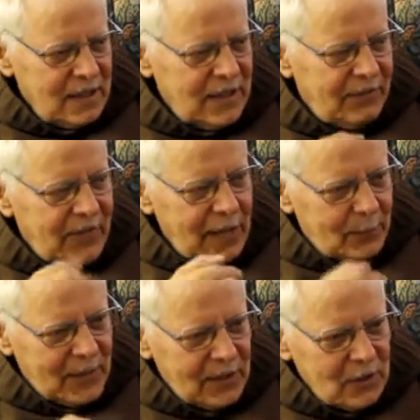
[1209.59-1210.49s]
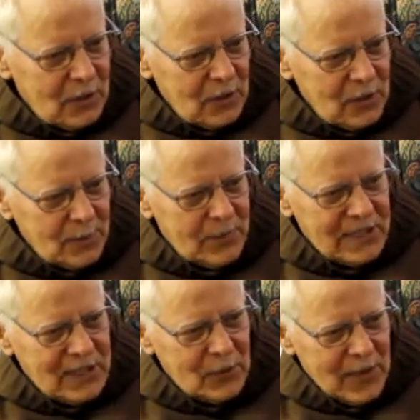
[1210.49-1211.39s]
developing your own
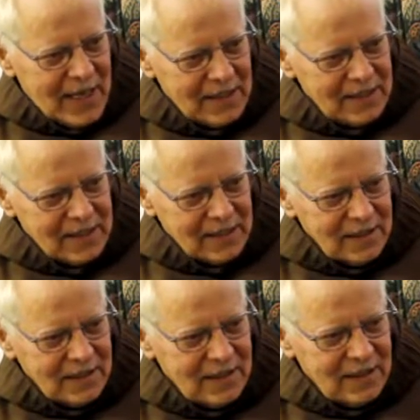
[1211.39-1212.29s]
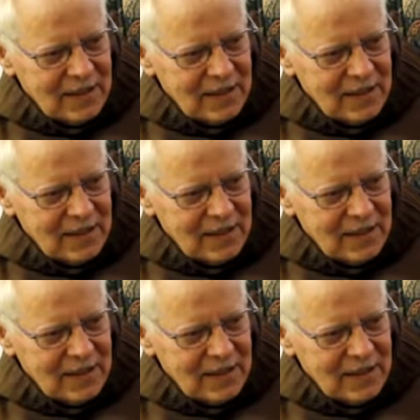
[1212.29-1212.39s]
spirituality